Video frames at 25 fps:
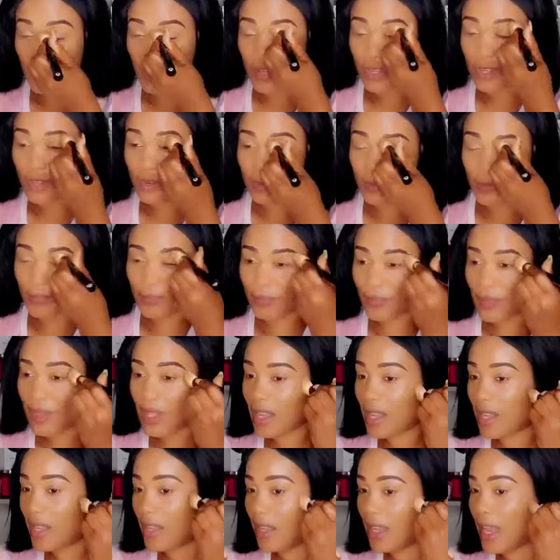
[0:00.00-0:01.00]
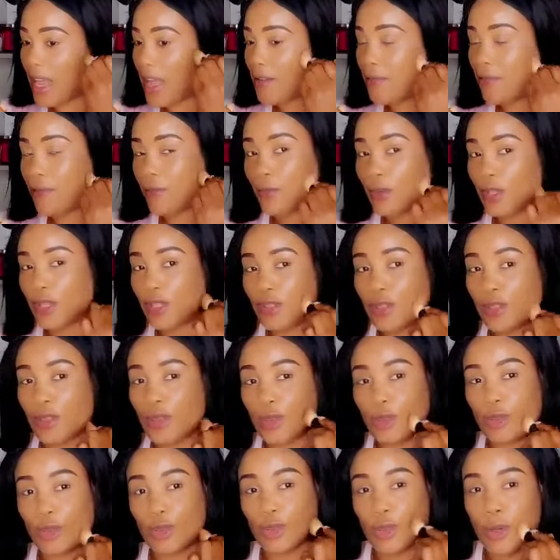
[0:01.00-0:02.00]
for you. a life with
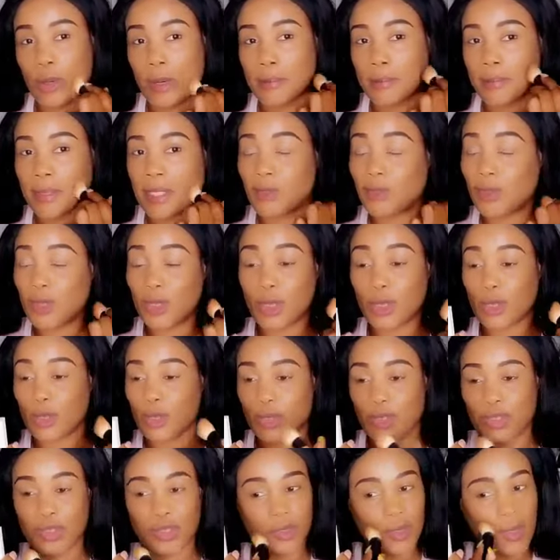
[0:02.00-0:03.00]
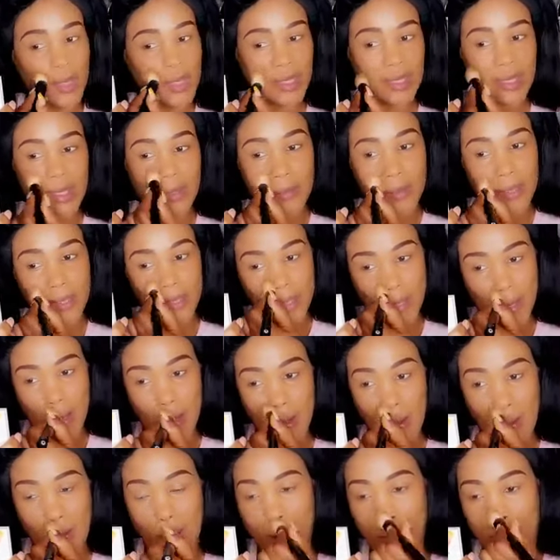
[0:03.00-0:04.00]
no drama, with no stress. Let me
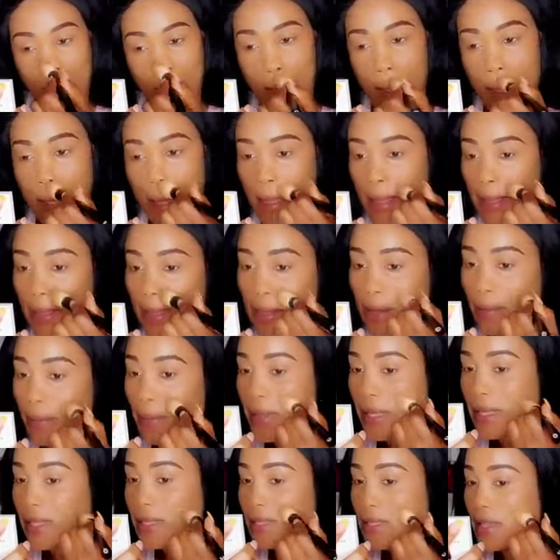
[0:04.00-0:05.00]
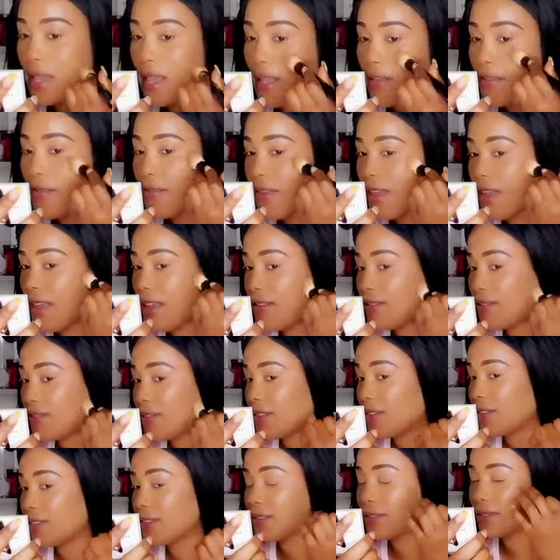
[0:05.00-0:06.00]
tell you, the best life
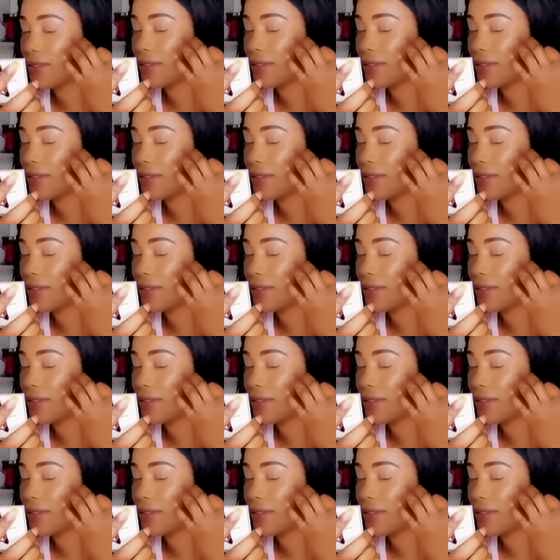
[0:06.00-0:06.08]
ever.